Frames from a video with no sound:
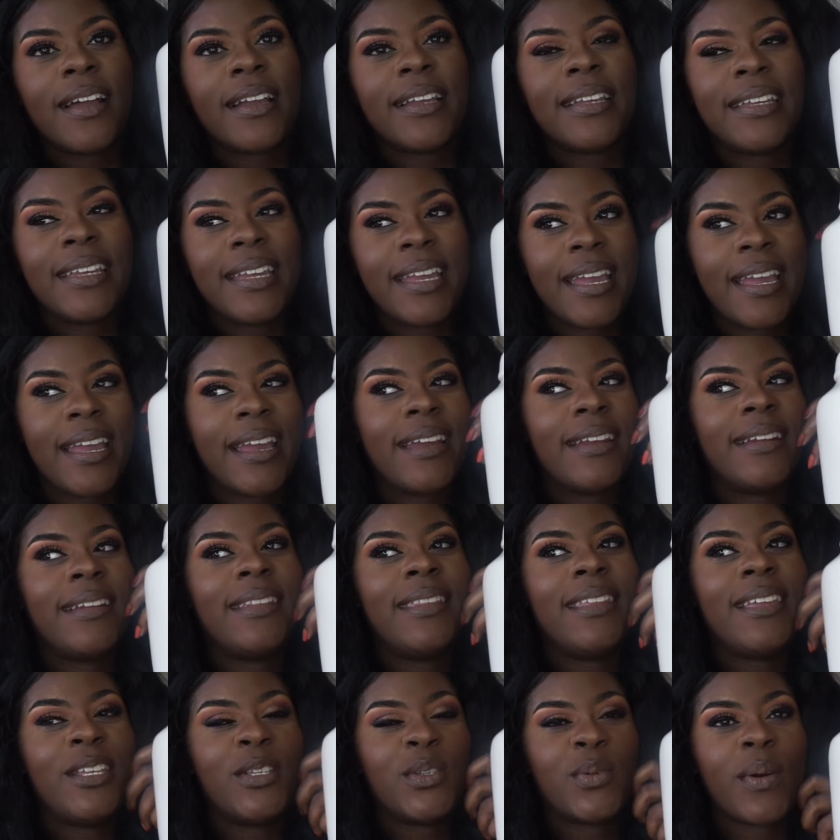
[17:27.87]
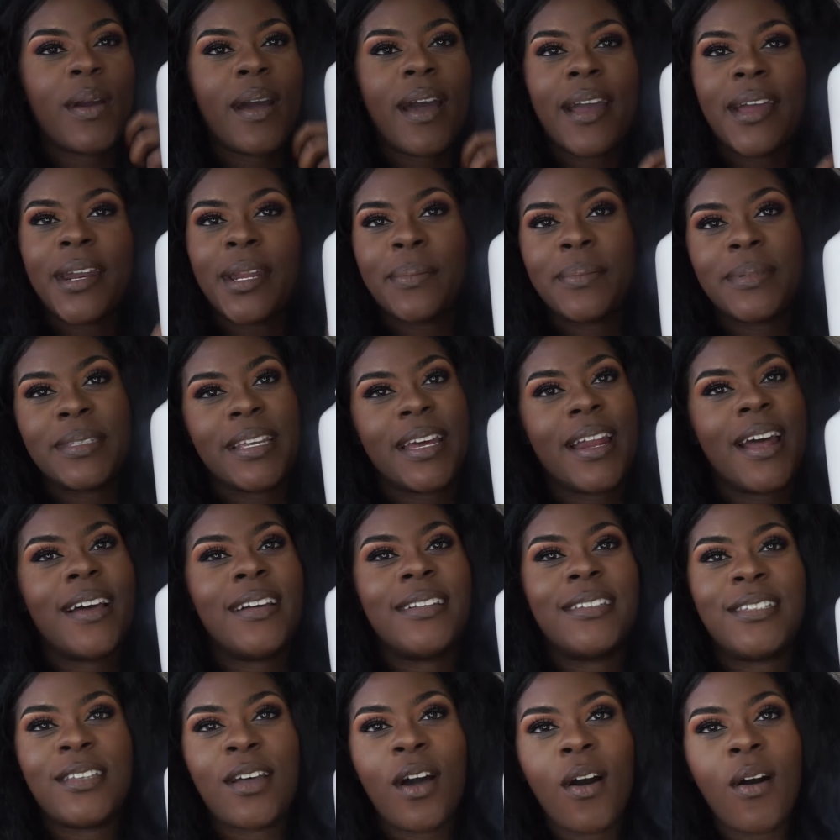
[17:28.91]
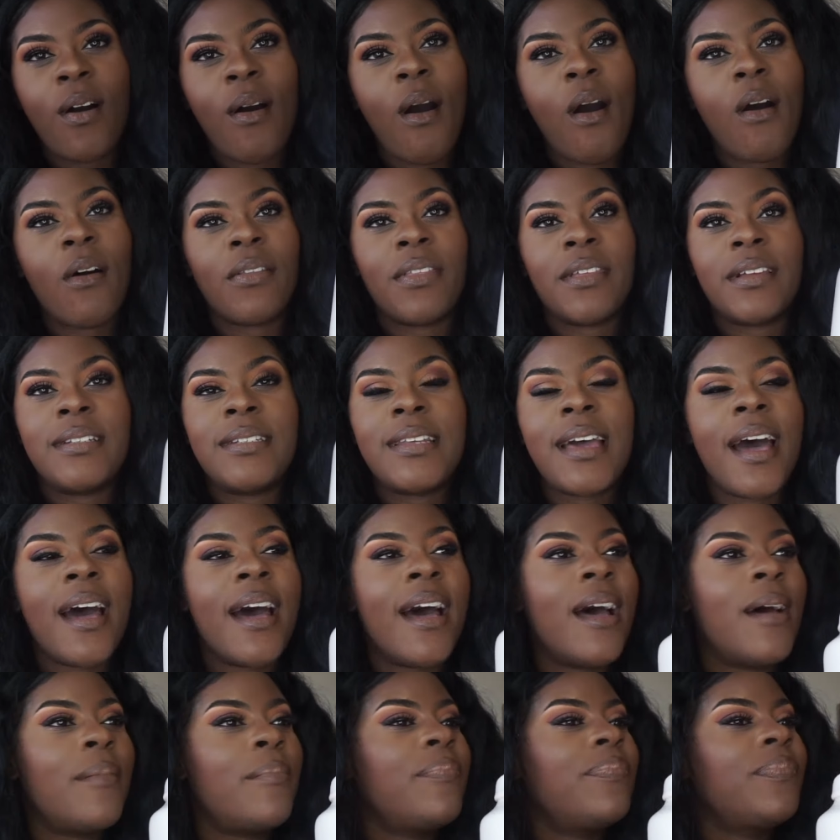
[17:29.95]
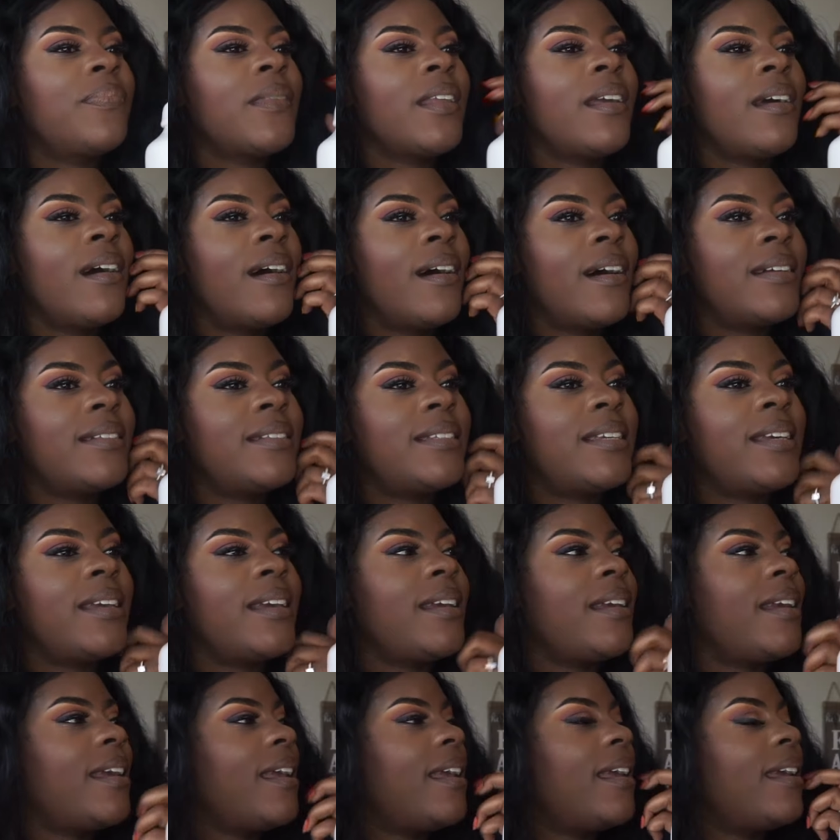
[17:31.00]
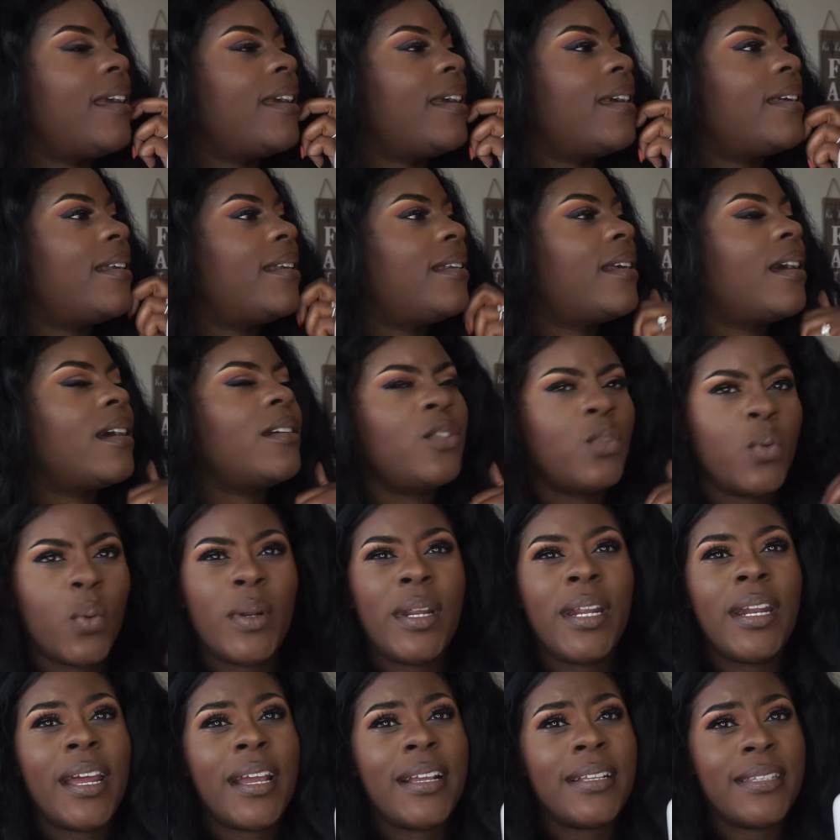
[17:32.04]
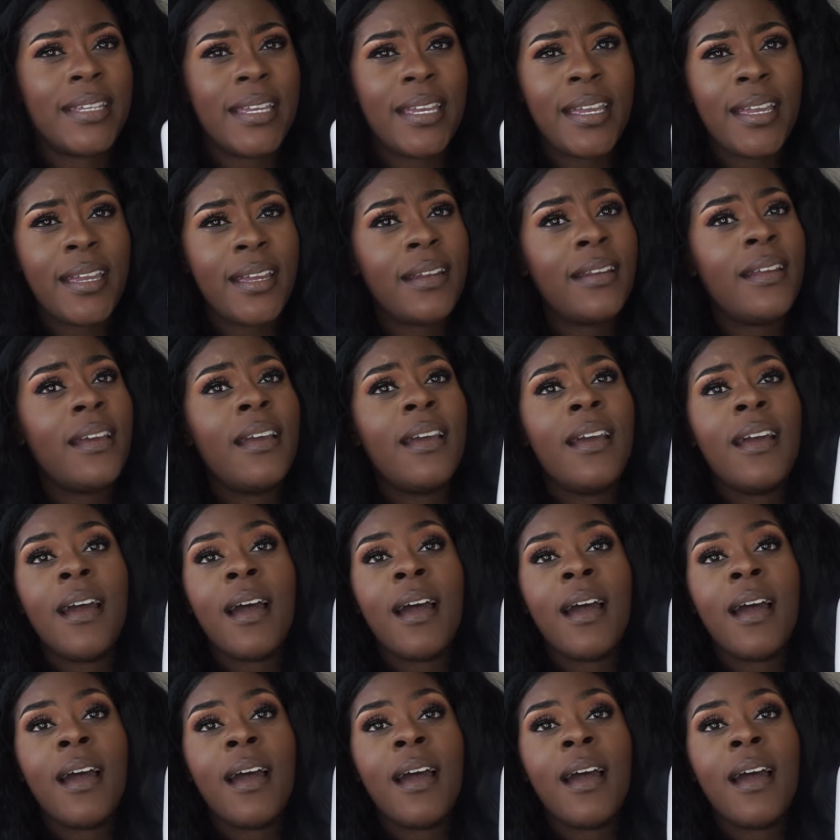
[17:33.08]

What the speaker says: Again, these were items that I saw all the time hunting in 2019.